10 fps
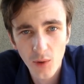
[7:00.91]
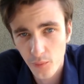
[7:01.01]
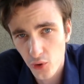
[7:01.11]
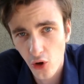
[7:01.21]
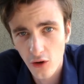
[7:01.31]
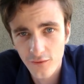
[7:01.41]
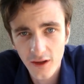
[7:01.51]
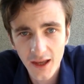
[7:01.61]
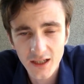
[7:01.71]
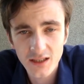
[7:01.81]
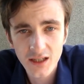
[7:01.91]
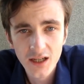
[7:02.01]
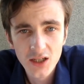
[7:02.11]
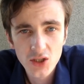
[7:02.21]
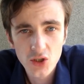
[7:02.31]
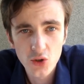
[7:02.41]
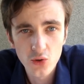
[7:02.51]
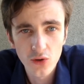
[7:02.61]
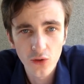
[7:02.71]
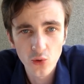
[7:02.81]
I'll put all of the links
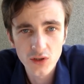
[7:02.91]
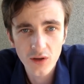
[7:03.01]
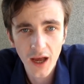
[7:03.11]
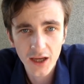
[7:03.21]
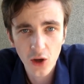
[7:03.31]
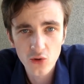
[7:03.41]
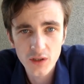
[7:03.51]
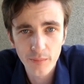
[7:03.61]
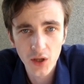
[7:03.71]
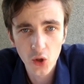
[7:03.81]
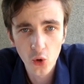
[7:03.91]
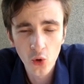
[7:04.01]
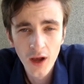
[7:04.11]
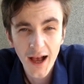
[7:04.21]
to those accounts below.